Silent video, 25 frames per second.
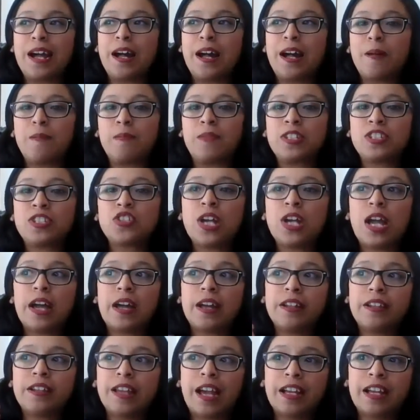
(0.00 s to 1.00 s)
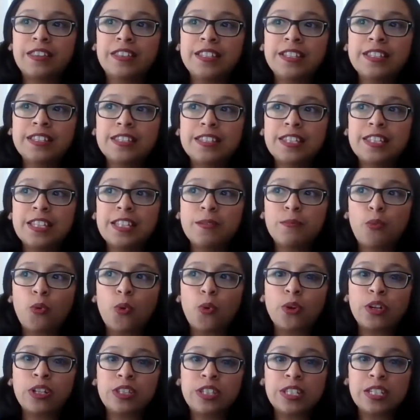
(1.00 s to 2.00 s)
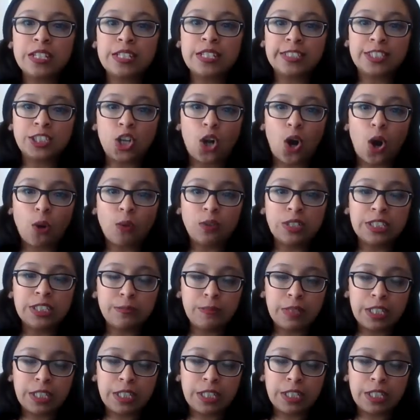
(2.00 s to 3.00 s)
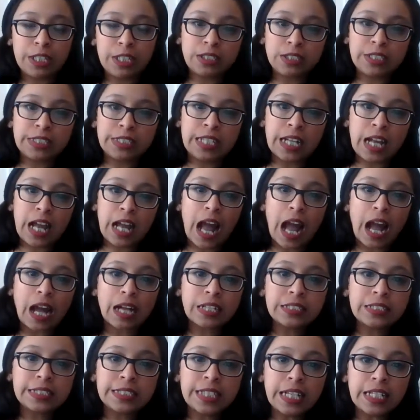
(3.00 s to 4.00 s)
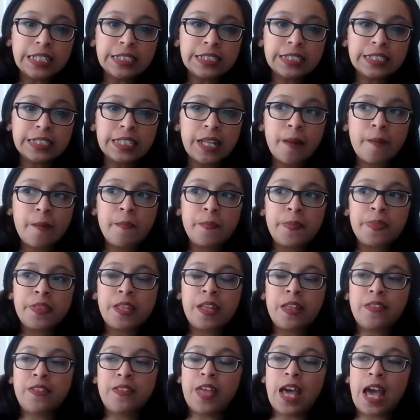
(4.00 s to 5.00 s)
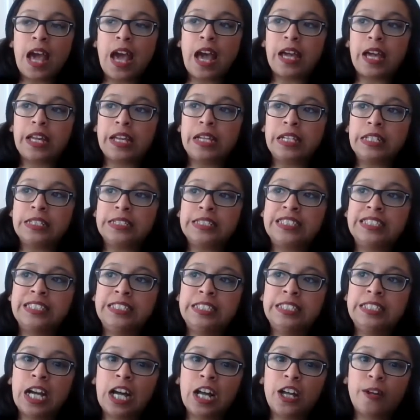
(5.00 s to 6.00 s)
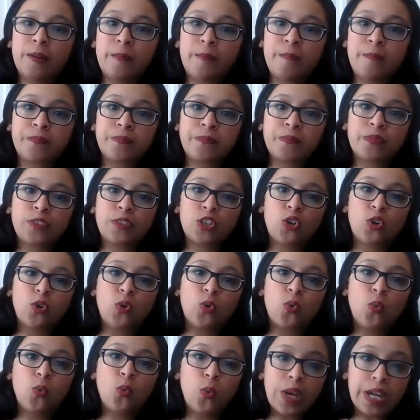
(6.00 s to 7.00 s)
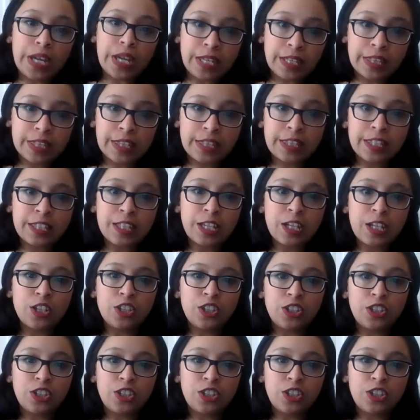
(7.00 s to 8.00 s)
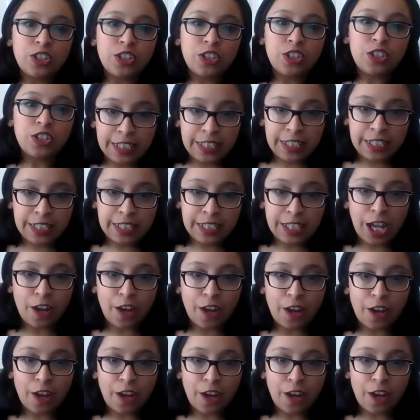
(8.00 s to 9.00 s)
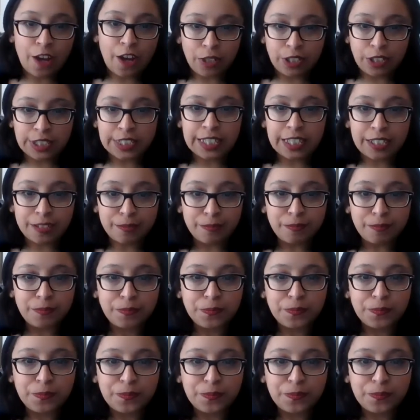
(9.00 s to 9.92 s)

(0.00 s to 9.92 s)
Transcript: And I think the important thing is to always make sure in regards to access that it's done with the person, not for the person.